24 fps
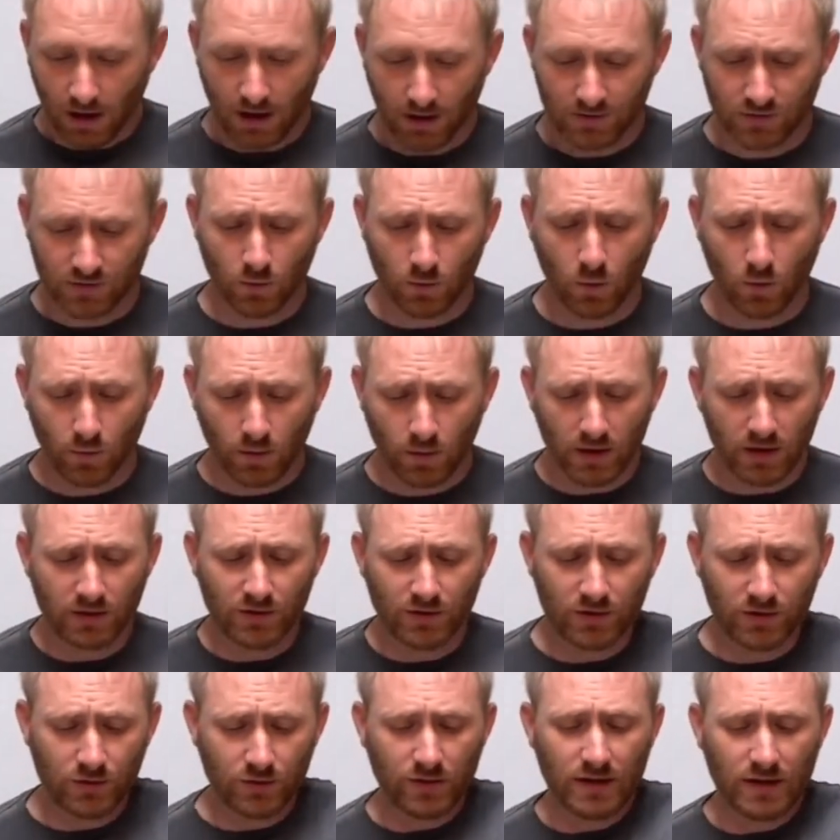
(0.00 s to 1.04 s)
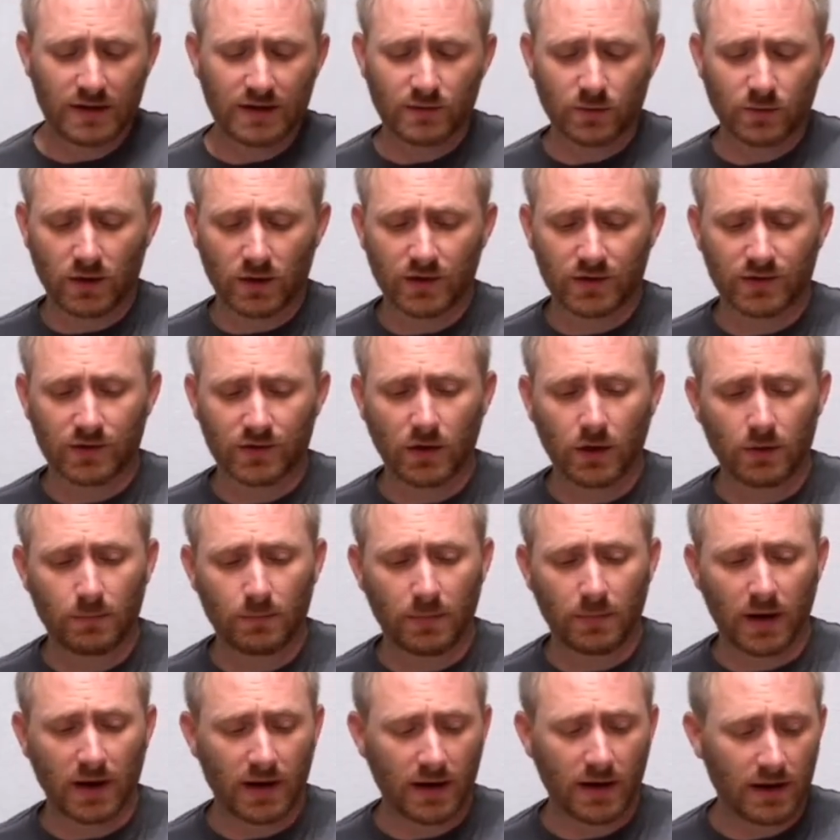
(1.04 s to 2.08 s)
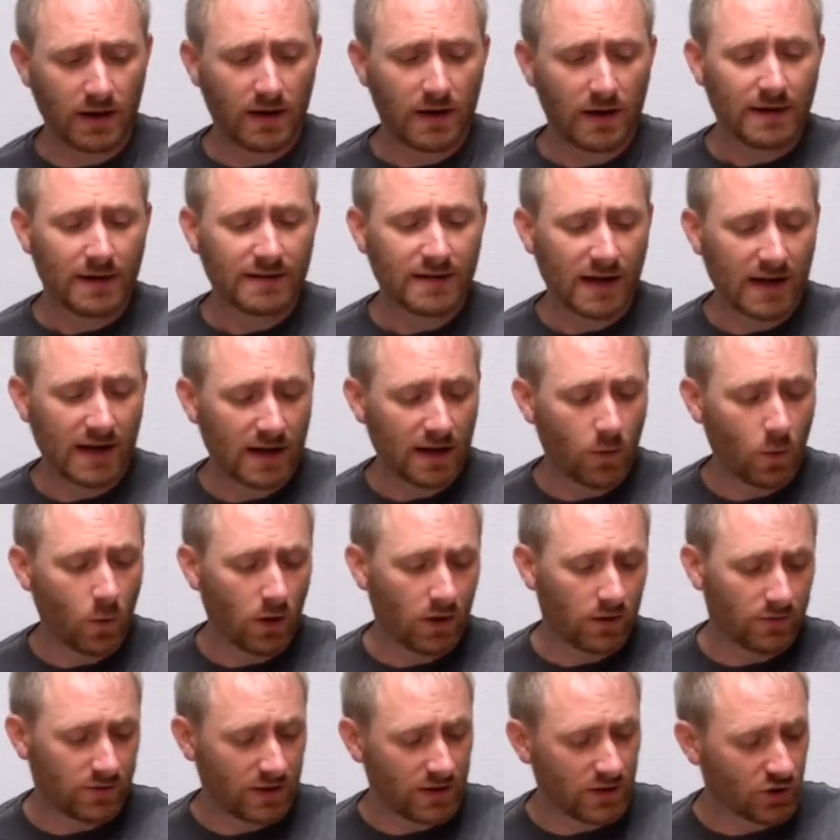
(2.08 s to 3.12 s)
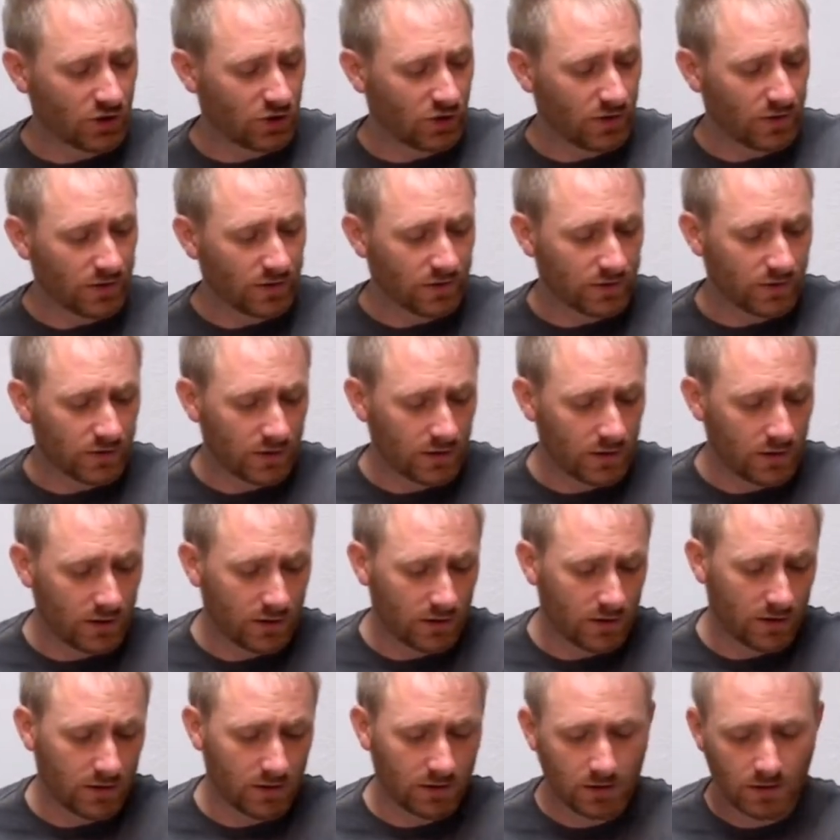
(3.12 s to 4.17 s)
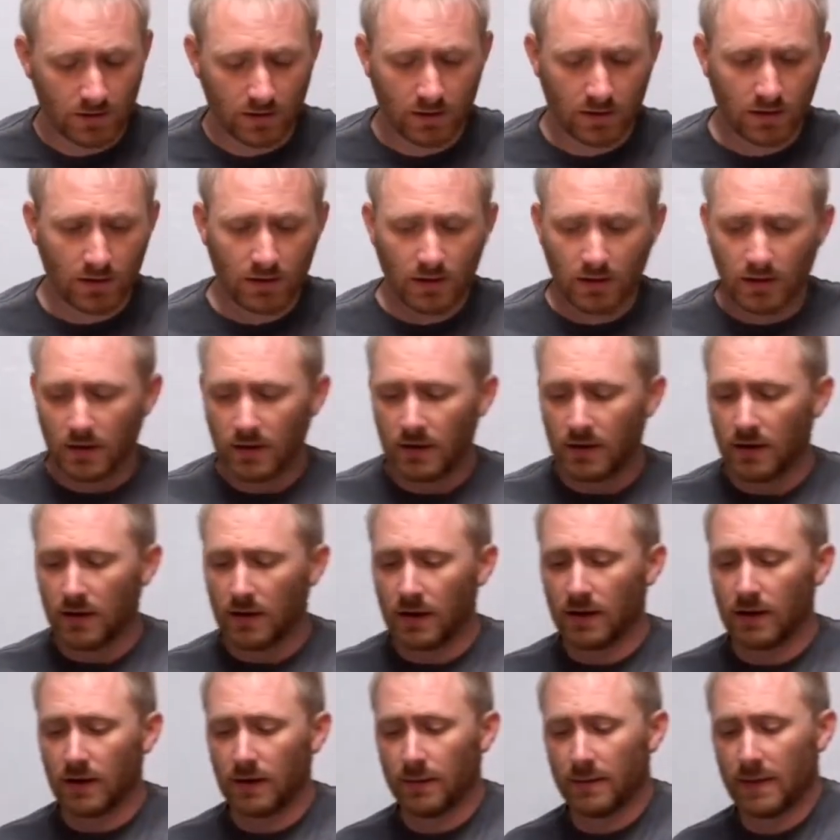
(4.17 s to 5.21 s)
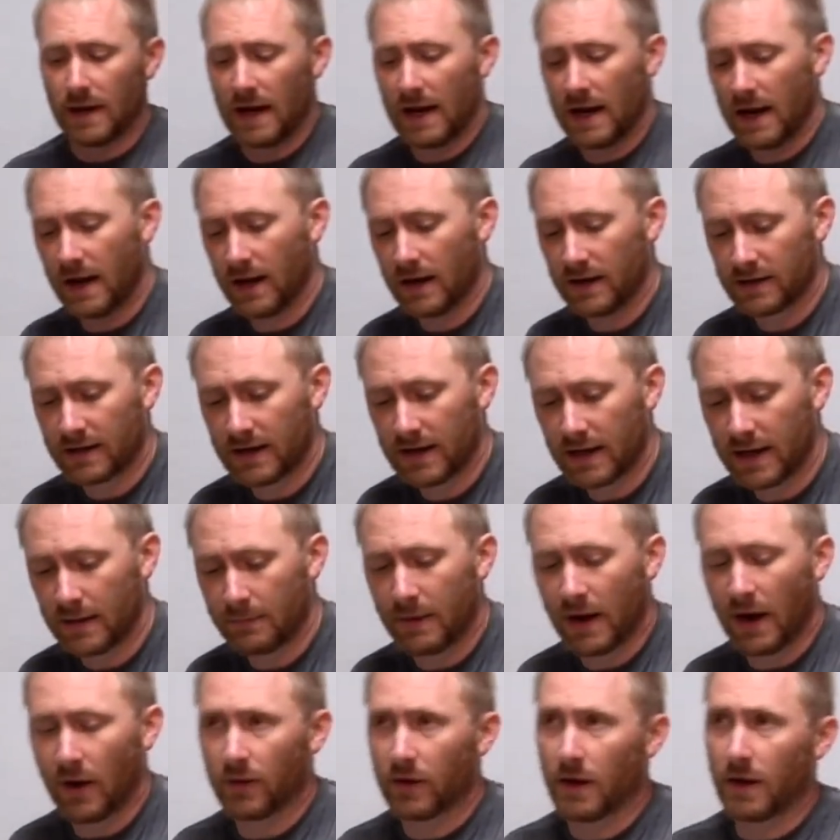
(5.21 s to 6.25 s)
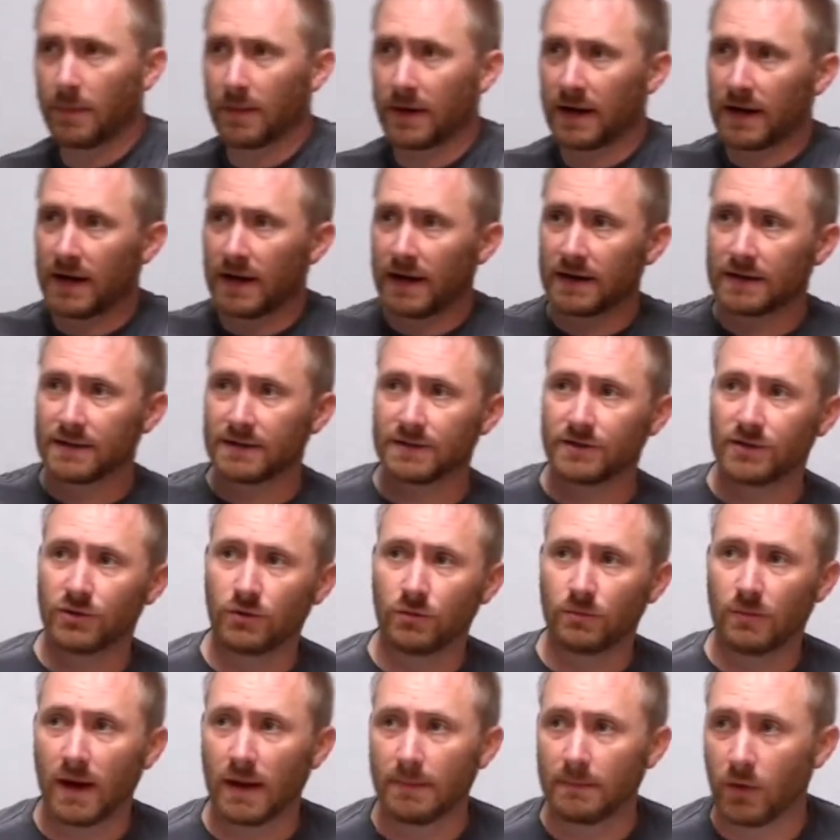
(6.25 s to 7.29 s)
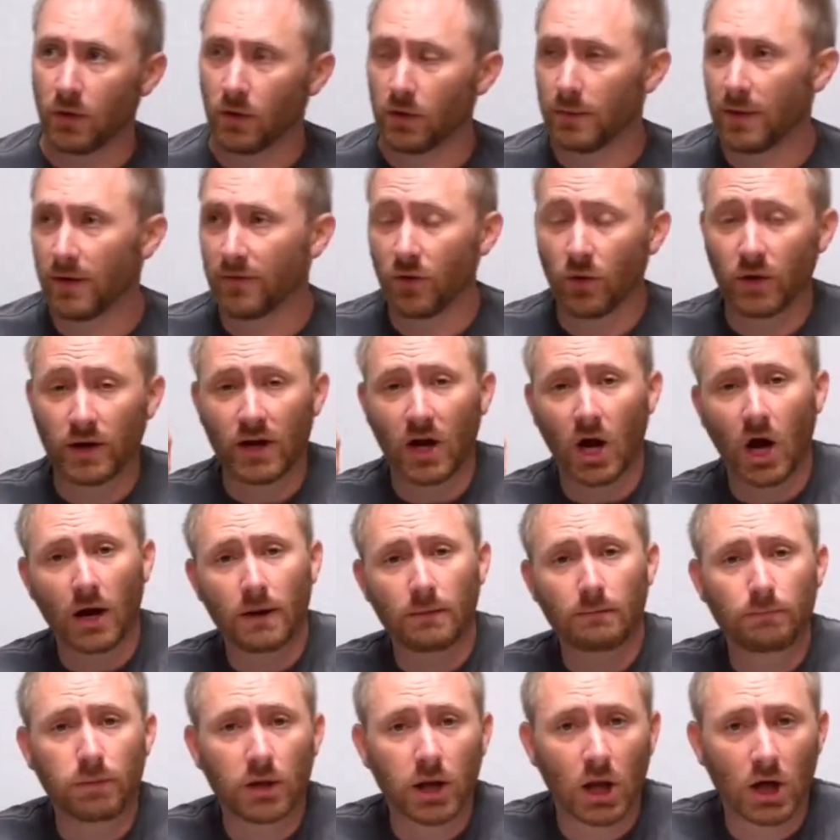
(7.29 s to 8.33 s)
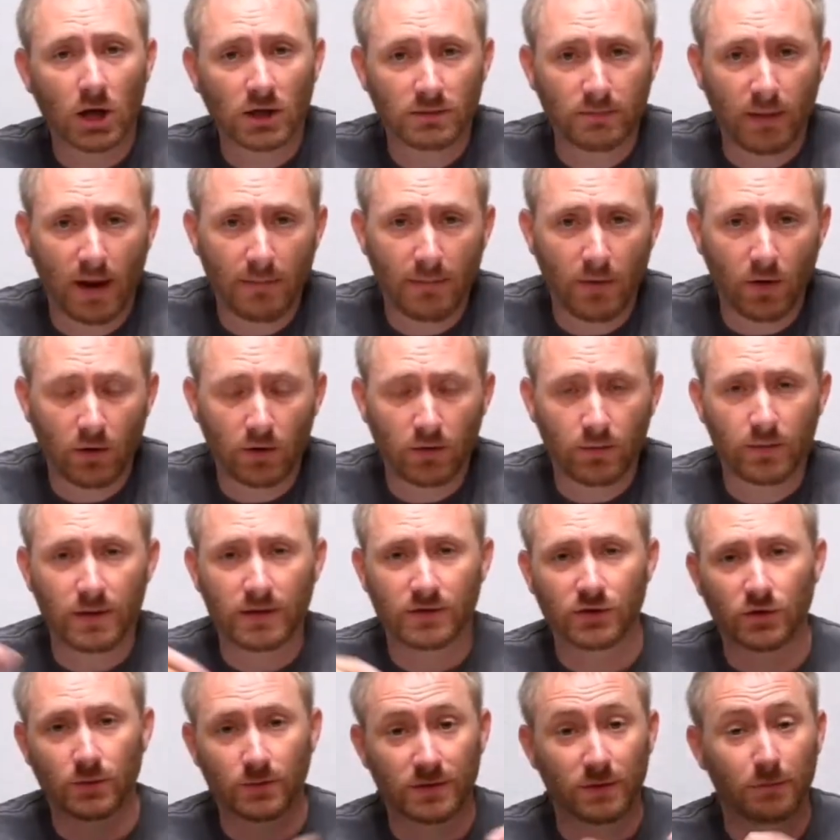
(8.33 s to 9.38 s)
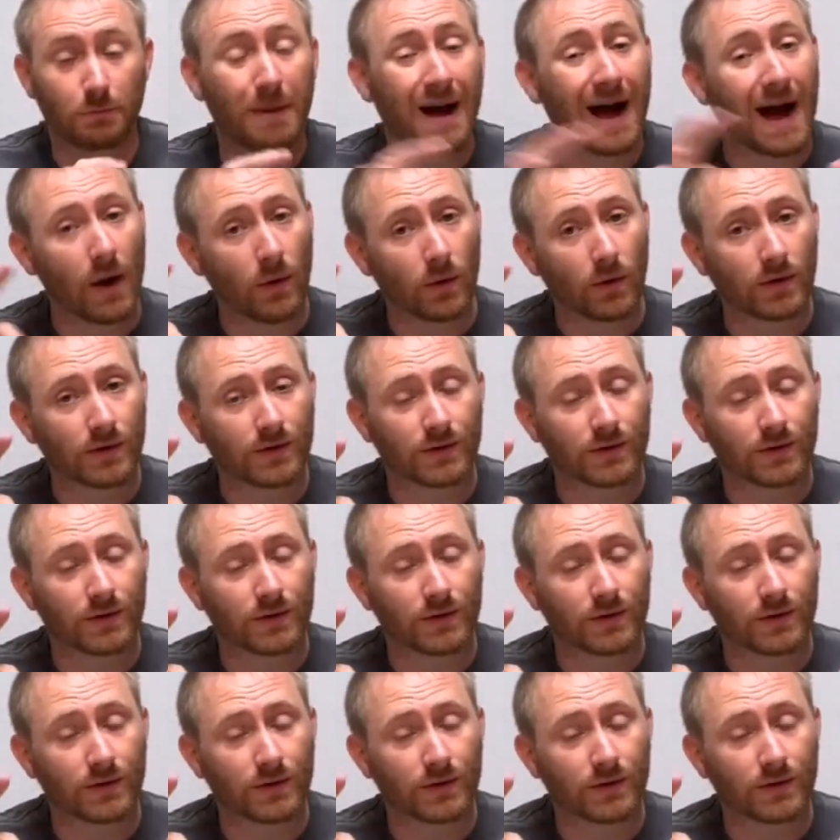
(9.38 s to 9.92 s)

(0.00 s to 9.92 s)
So what we're going to do is we're going to start by taking one of these units and getting it powered up and connected to my modem. I've already unplugged my modem in terms of power.